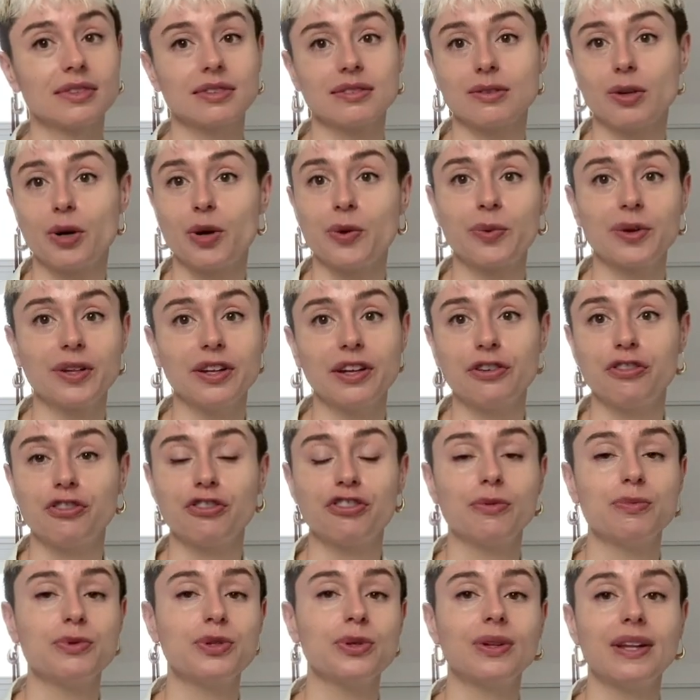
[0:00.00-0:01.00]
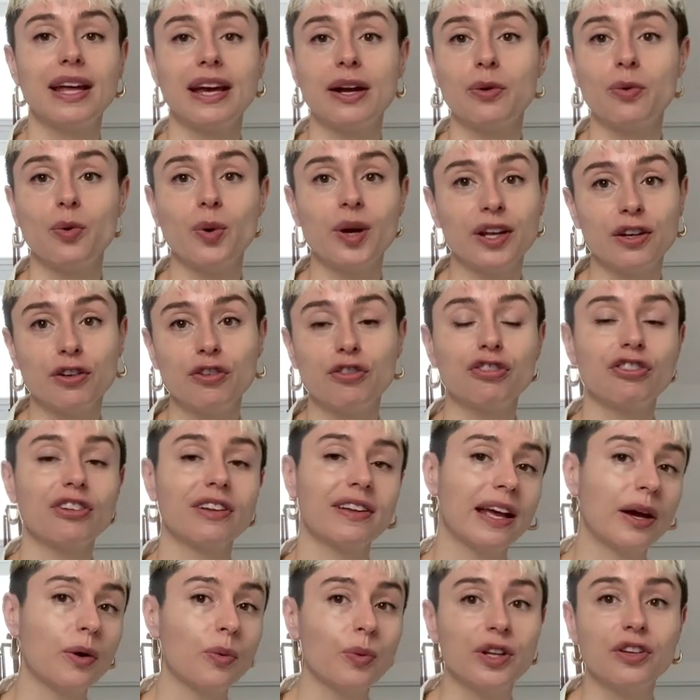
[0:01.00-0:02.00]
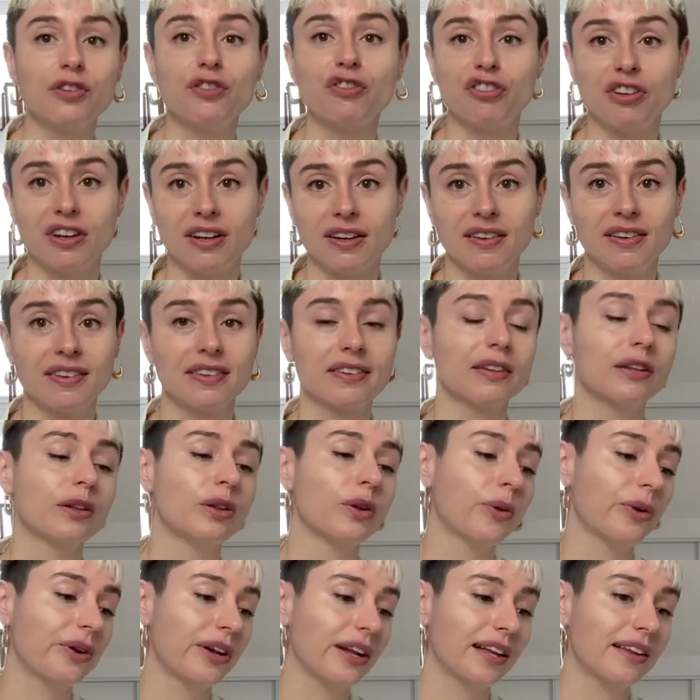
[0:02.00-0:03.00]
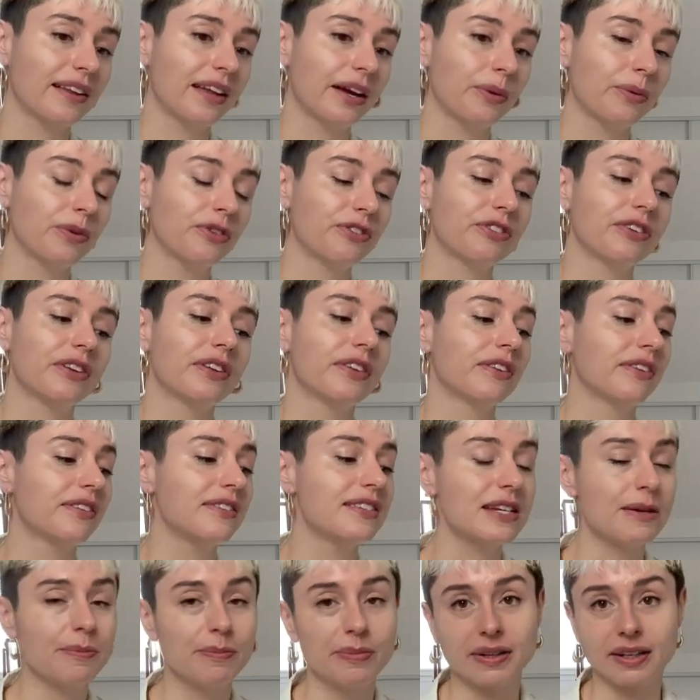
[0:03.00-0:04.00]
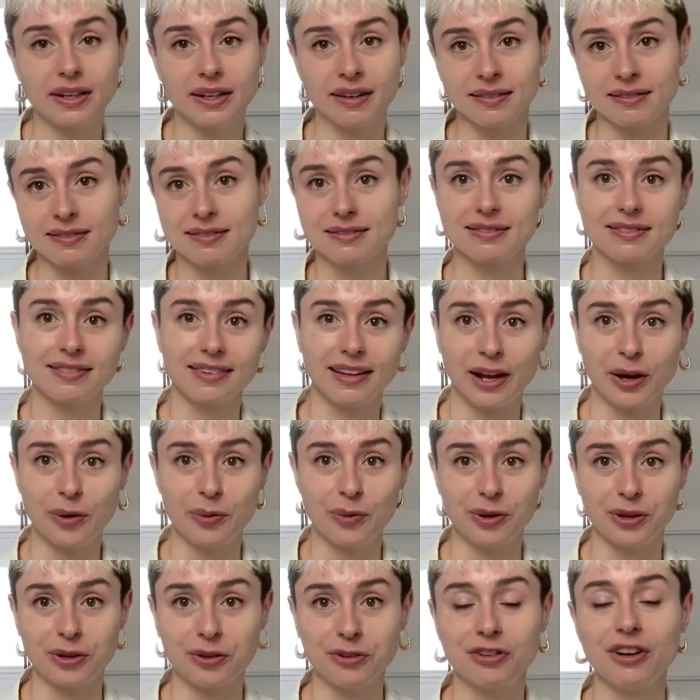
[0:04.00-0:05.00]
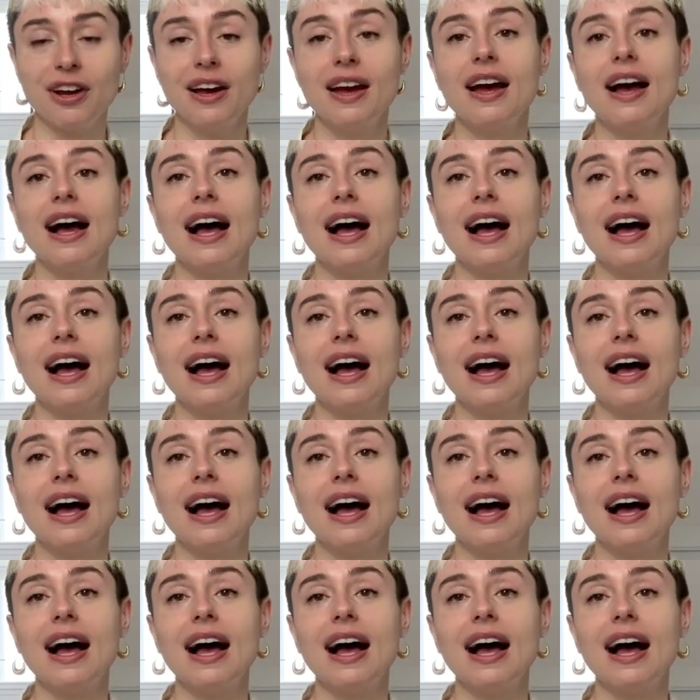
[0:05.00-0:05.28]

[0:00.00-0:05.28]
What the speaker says: her relationship to language, languages, learning languages, deepening language,